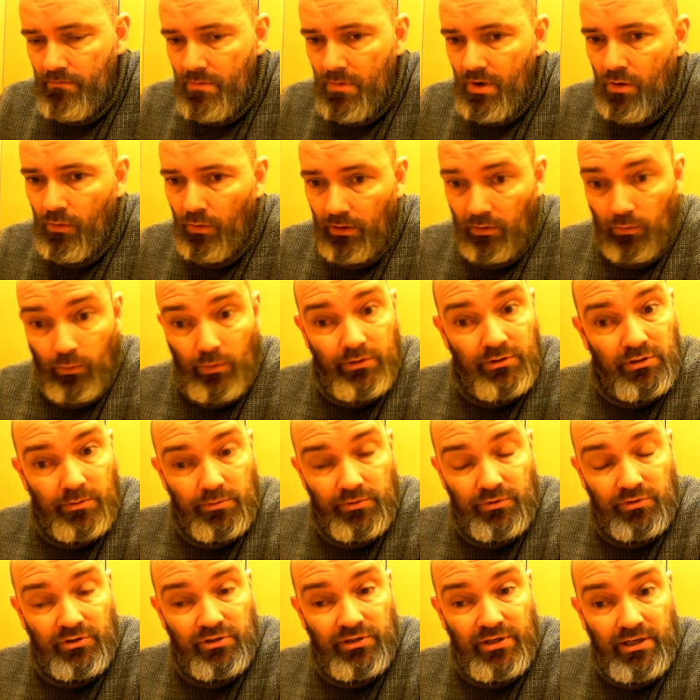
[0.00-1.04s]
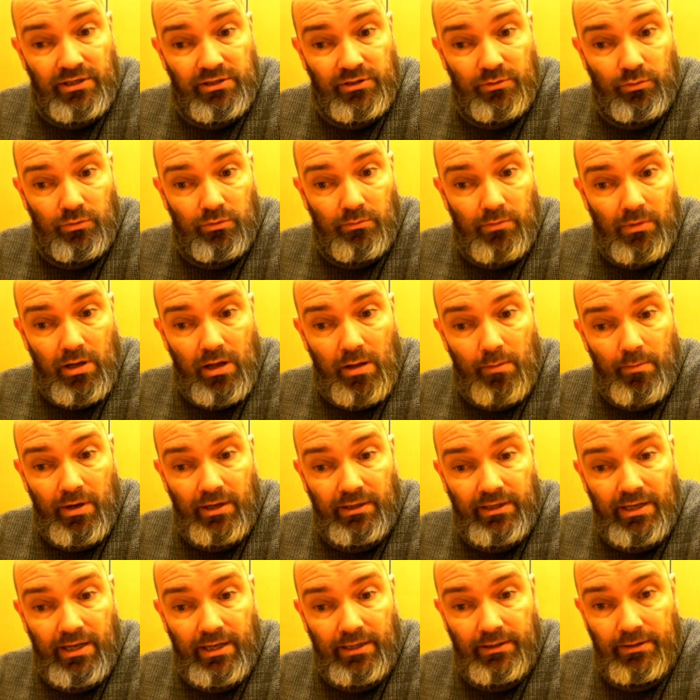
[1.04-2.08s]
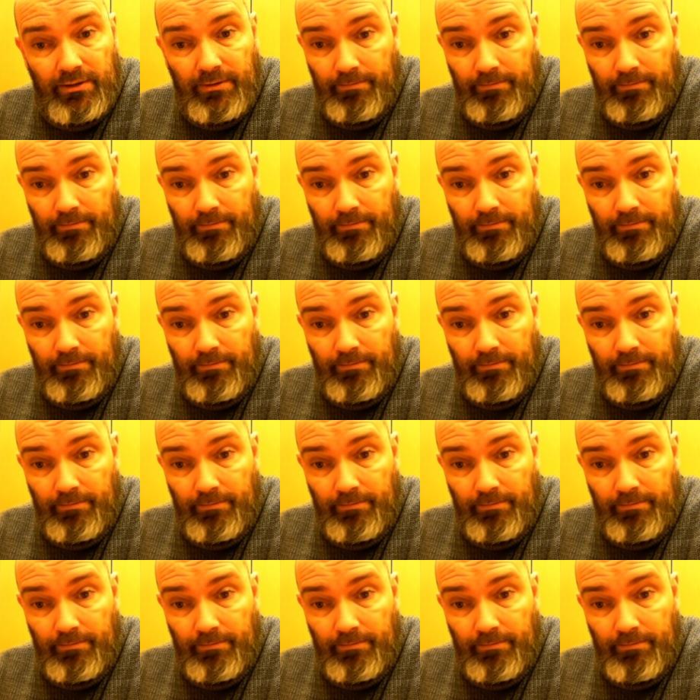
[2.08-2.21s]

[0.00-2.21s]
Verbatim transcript: well, with some success, I might add.